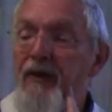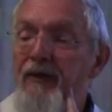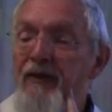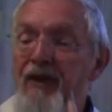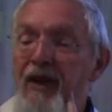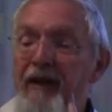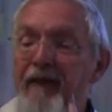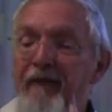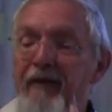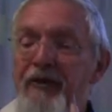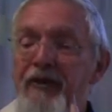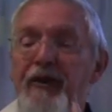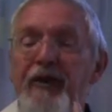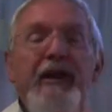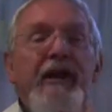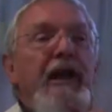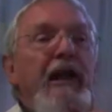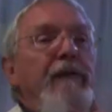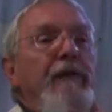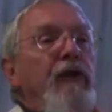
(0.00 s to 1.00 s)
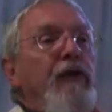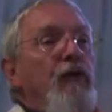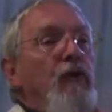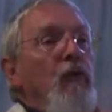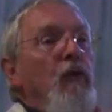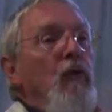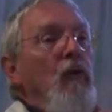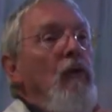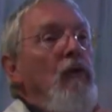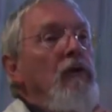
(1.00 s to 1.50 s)
Sangha actually gave a
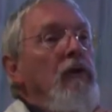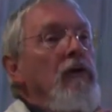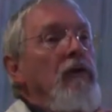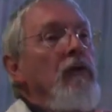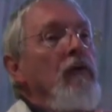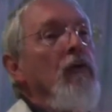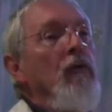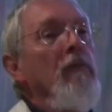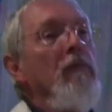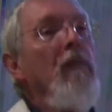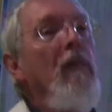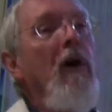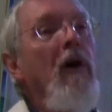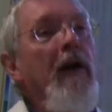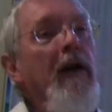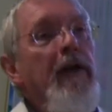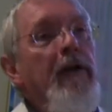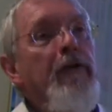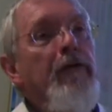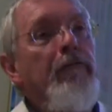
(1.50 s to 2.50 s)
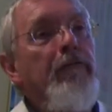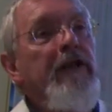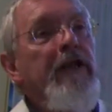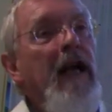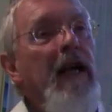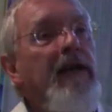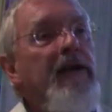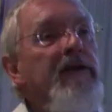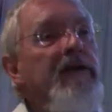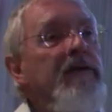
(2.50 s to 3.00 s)
talk called Mind,
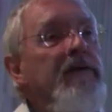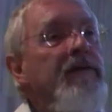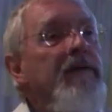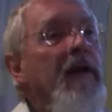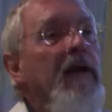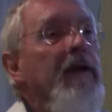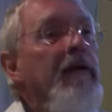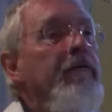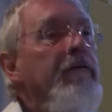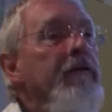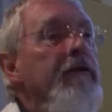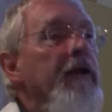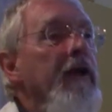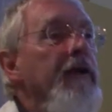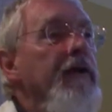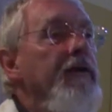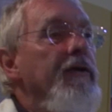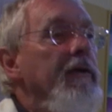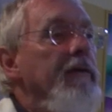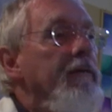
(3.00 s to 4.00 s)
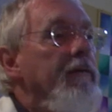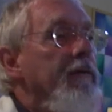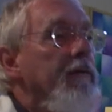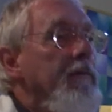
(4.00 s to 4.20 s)
Reactive and Creative.